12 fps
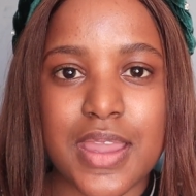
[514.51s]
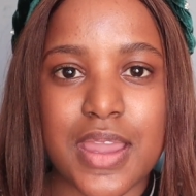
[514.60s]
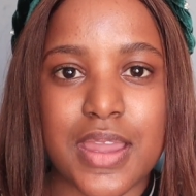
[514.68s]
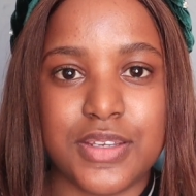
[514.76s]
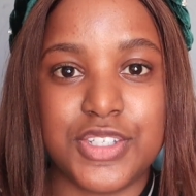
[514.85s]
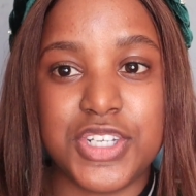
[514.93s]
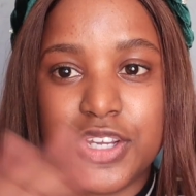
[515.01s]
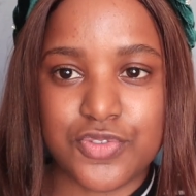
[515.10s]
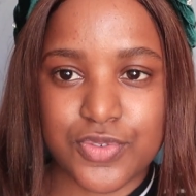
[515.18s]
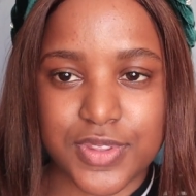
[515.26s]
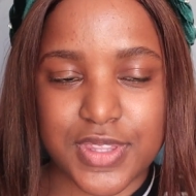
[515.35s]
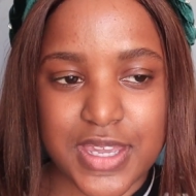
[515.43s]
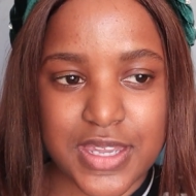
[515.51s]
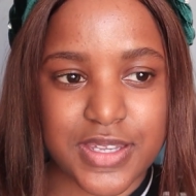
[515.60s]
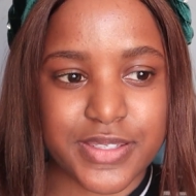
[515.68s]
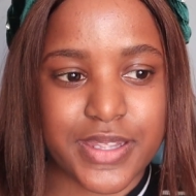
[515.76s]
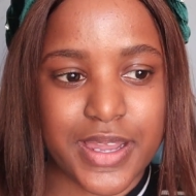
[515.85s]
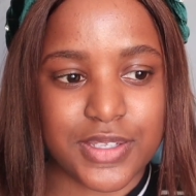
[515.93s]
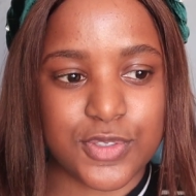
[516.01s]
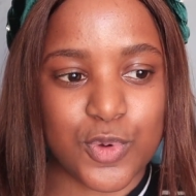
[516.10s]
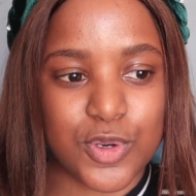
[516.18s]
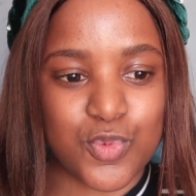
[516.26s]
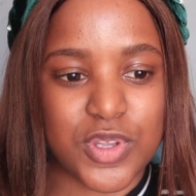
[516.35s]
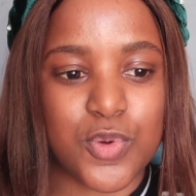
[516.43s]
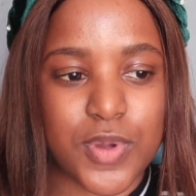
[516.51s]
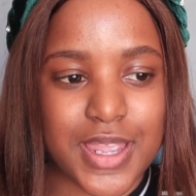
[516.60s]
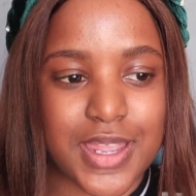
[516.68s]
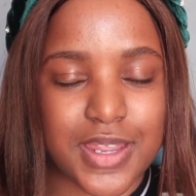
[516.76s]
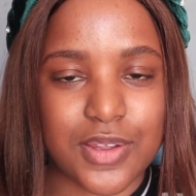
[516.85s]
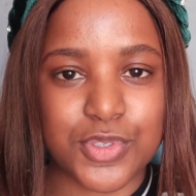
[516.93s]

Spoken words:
and general thing is that what we wear